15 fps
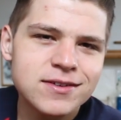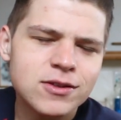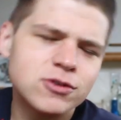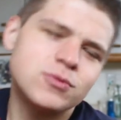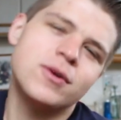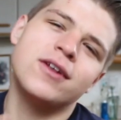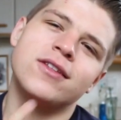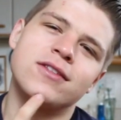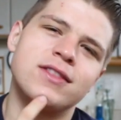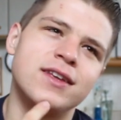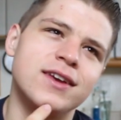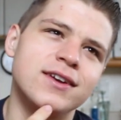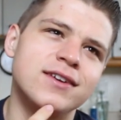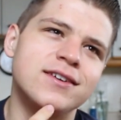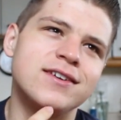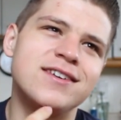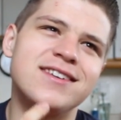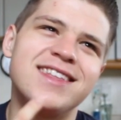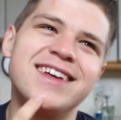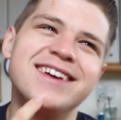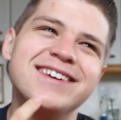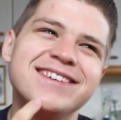There's one other thing
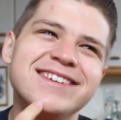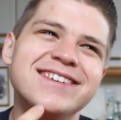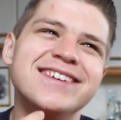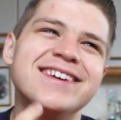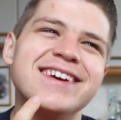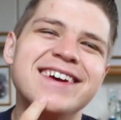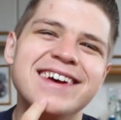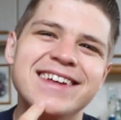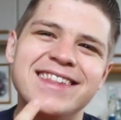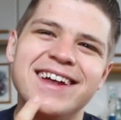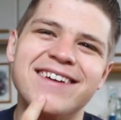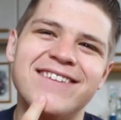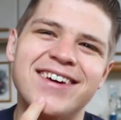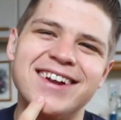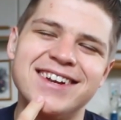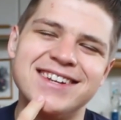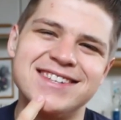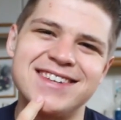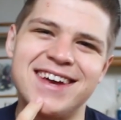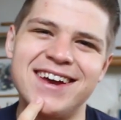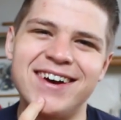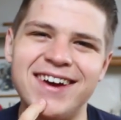that I wanted to
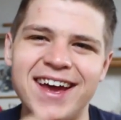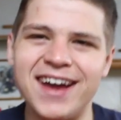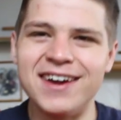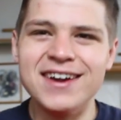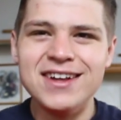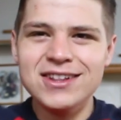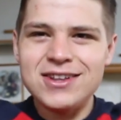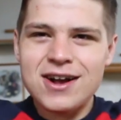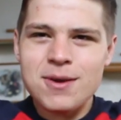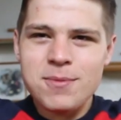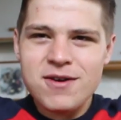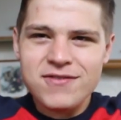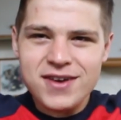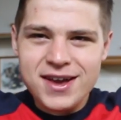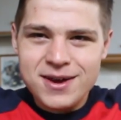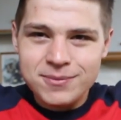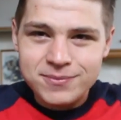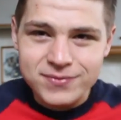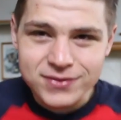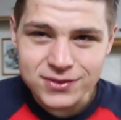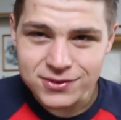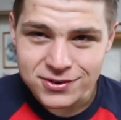say. Oh yeah, look how buff I
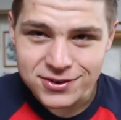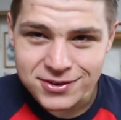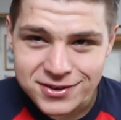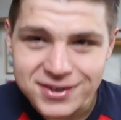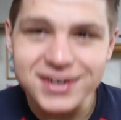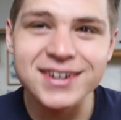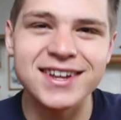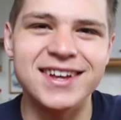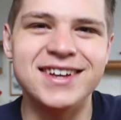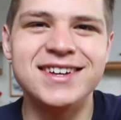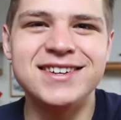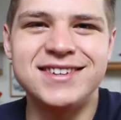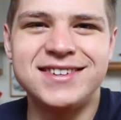am.